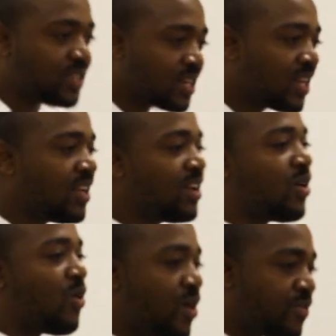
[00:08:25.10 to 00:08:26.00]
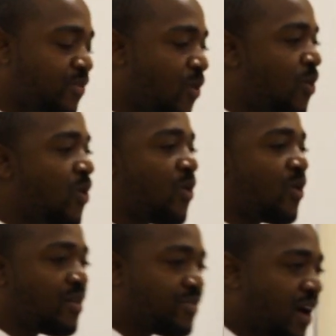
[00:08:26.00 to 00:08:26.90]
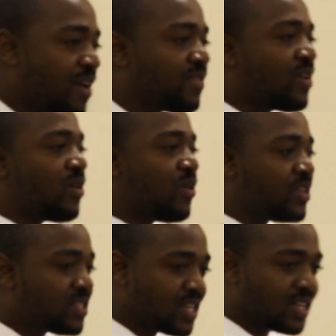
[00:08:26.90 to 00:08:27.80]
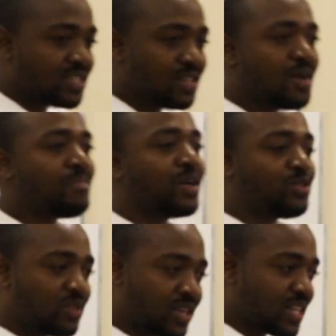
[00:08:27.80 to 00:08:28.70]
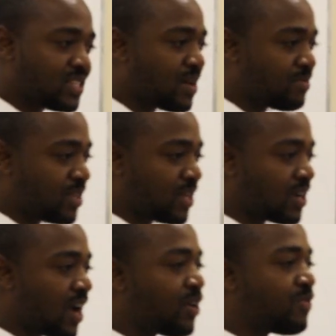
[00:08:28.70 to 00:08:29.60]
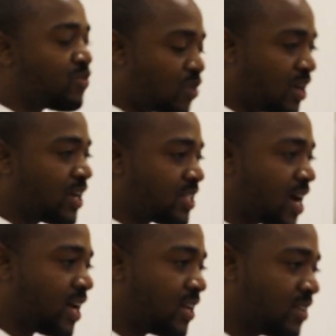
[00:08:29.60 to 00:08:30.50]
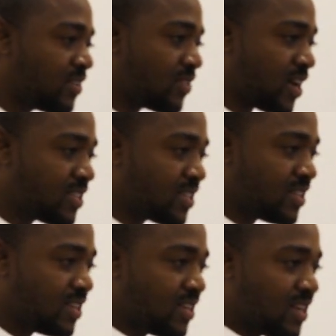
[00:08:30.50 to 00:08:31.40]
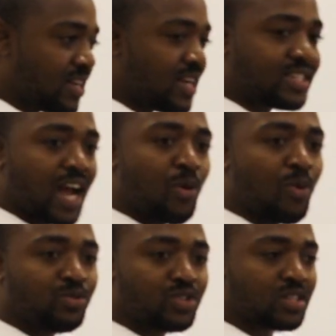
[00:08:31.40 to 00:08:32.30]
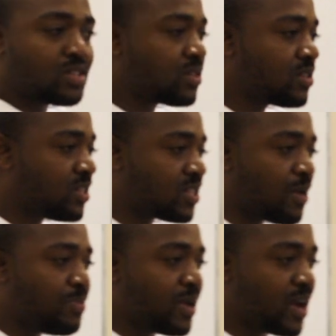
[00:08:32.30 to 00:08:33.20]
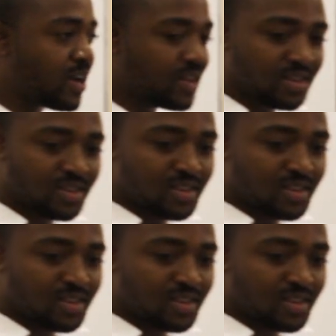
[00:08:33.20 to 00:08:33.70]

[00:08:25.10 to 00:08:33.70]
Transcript: or a 3 or a 4 or a 5 or a 6, but you'll get something out of rolling a die, right? A die won't just disappear